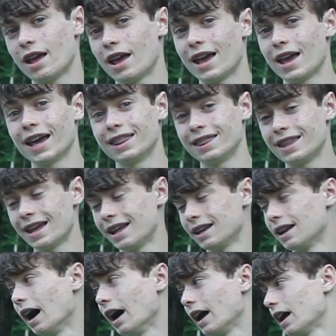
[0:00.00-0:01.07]
And
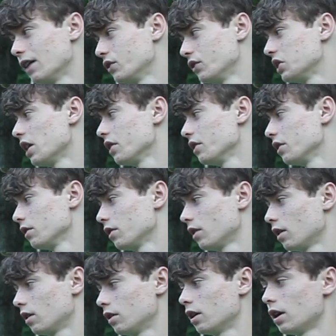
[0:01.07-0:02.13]
then I have another,
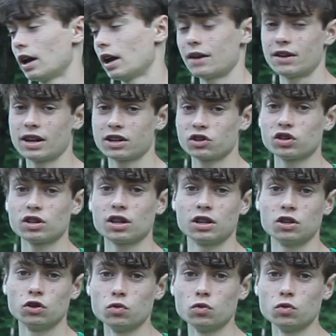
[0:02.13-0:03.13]
I have actually a new